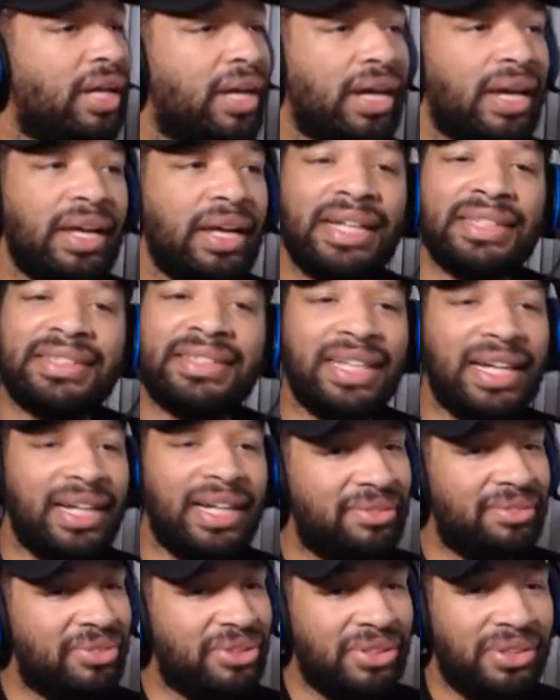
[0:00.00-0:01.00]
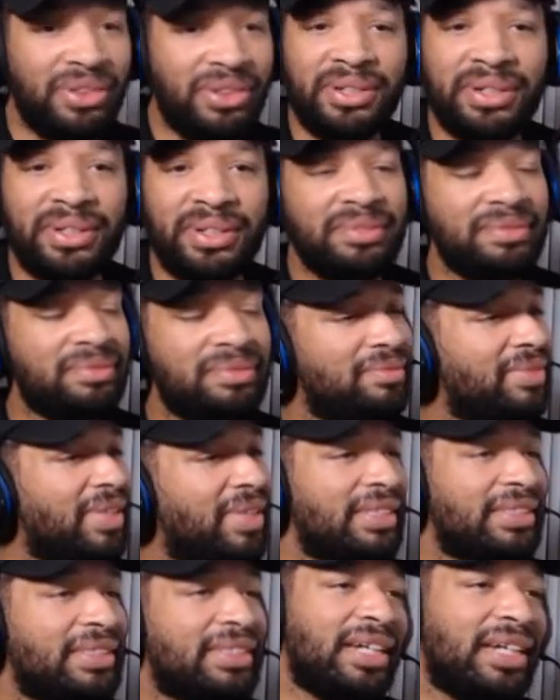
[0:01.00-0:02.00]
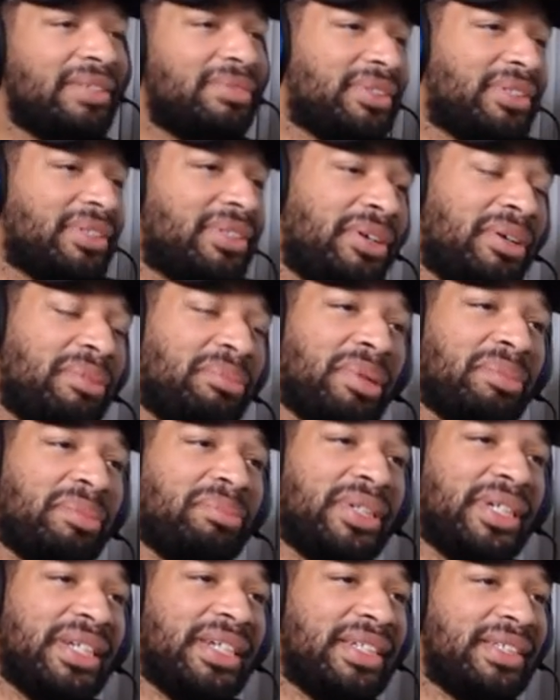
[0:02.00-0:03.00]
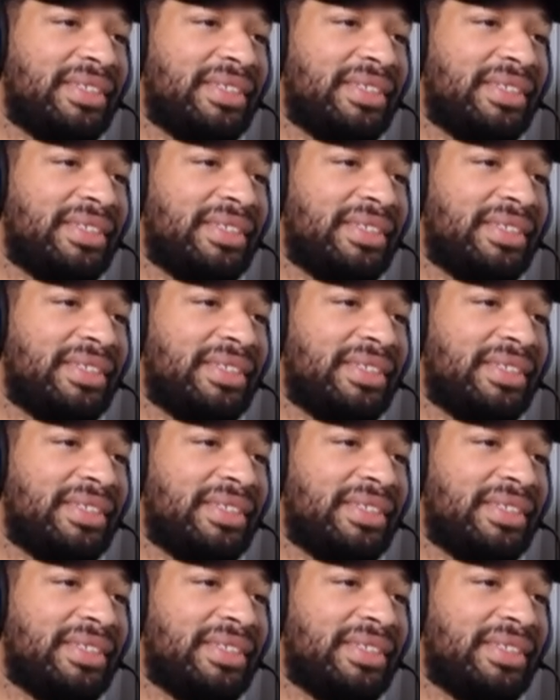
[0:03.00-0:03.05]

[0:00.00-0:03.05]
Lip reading: that's not even a thought. My boy.